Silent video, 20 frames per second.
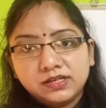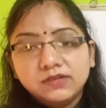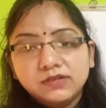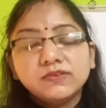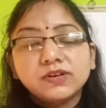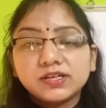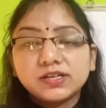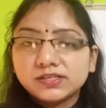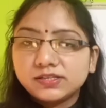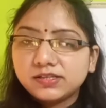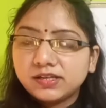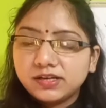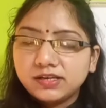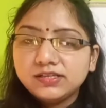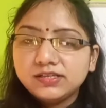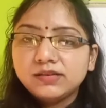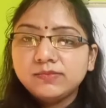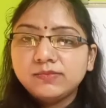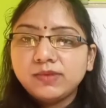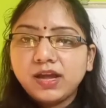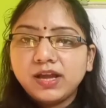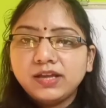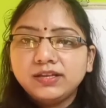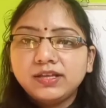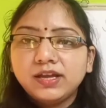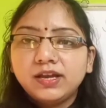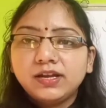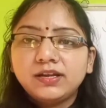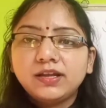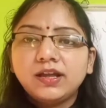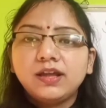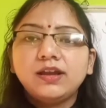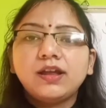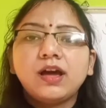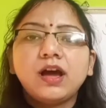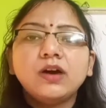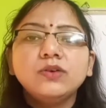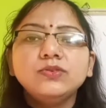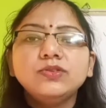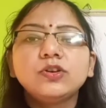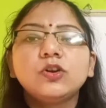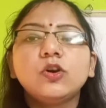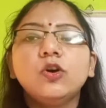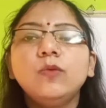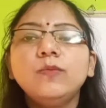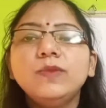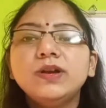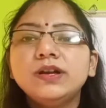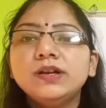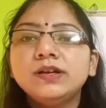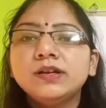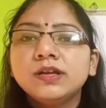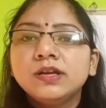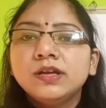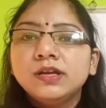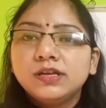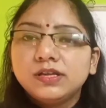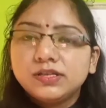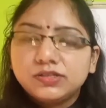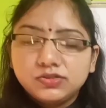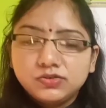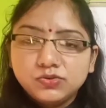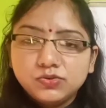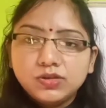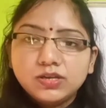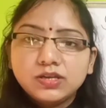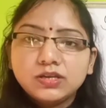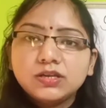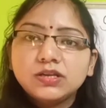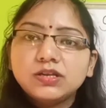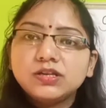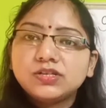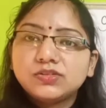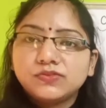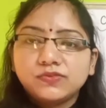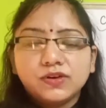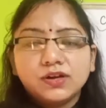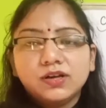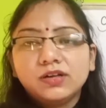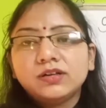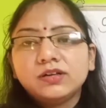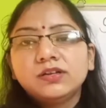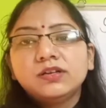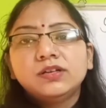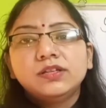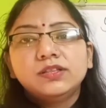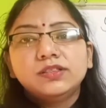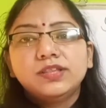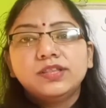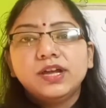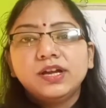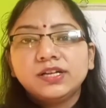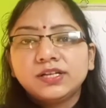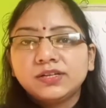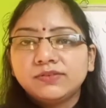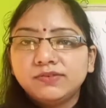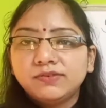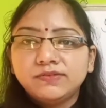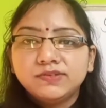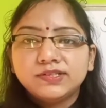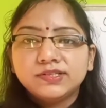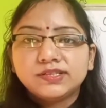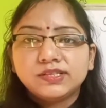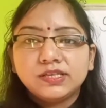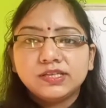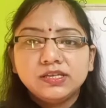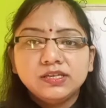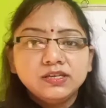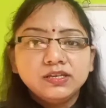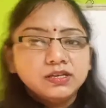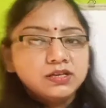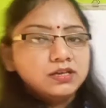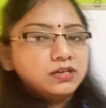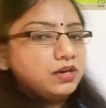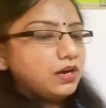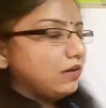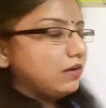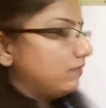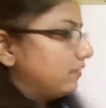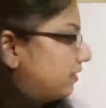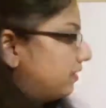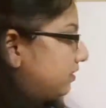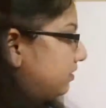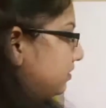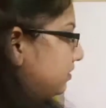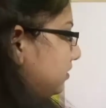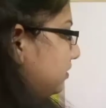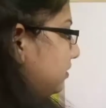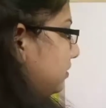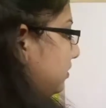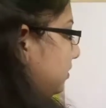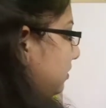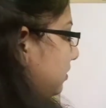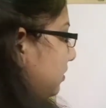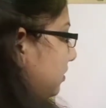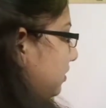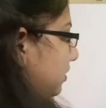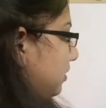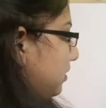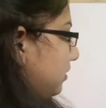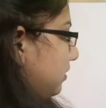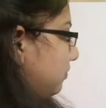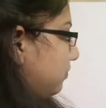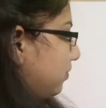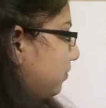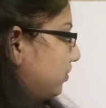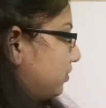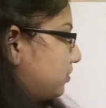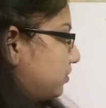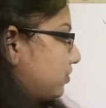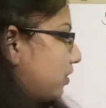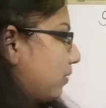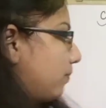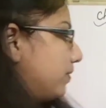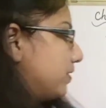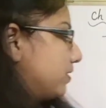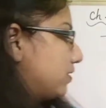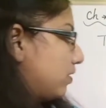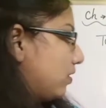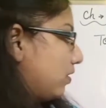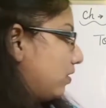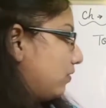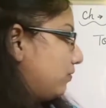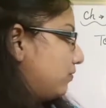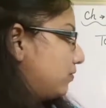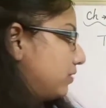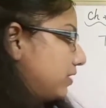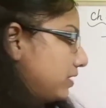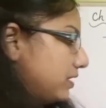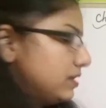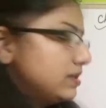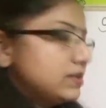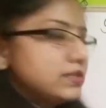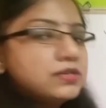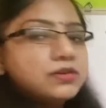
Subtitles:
what is the reason behind that, and how the government is doing its work, that we will see our fourth topic of today's